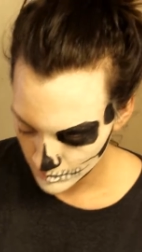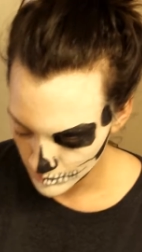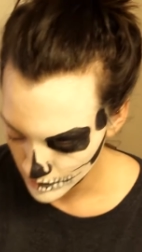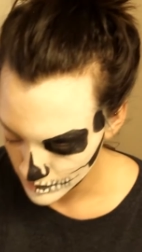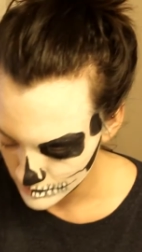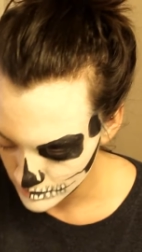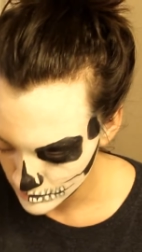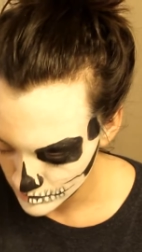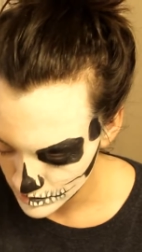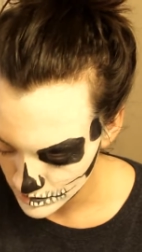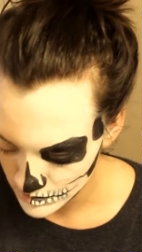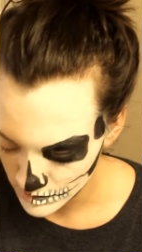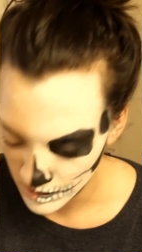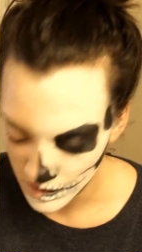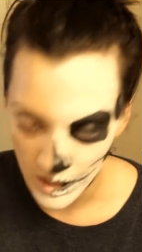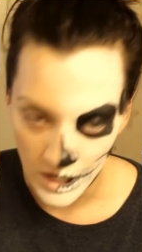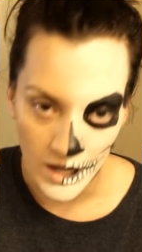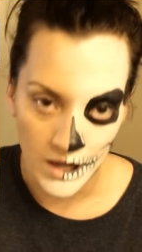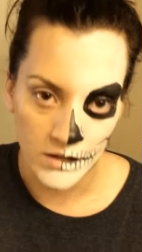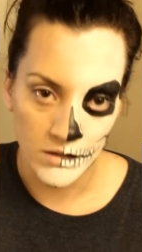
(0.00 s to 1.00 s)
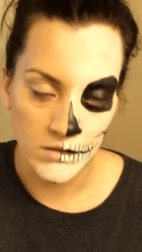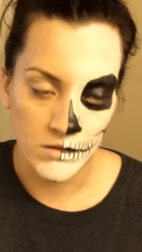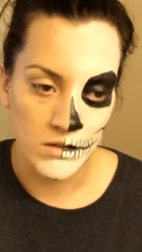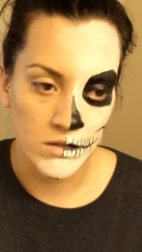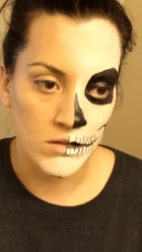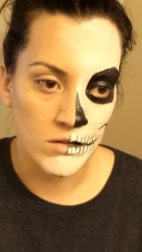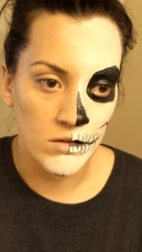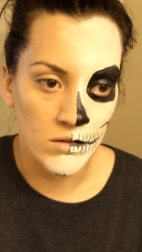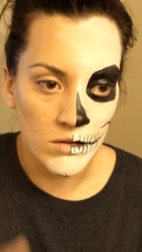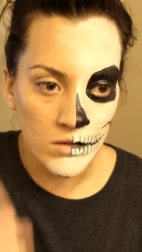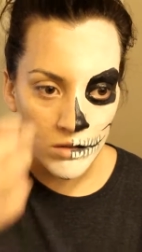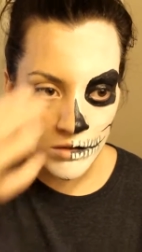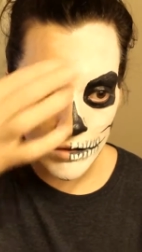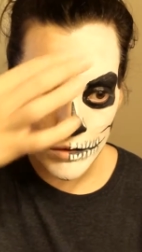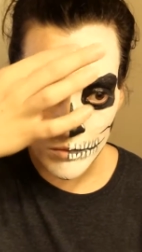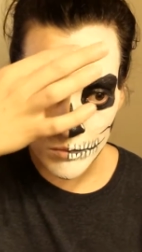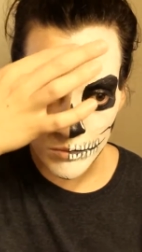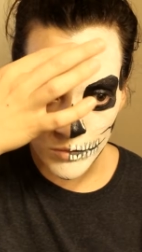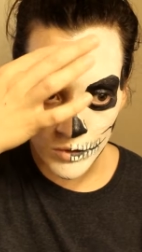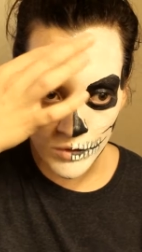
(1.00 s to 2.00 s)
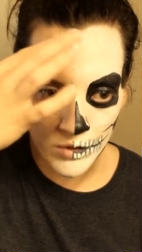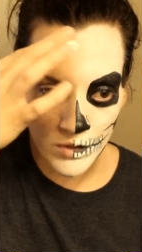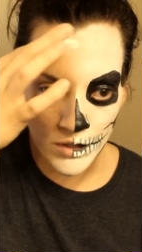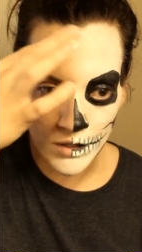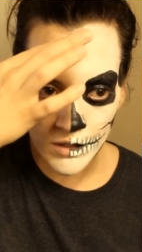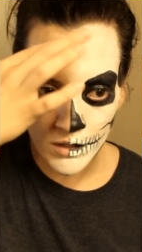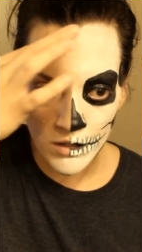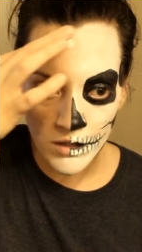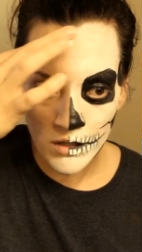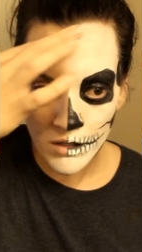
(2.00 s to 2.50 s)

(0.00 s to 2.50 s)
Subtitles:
I'm also just gonna add a little more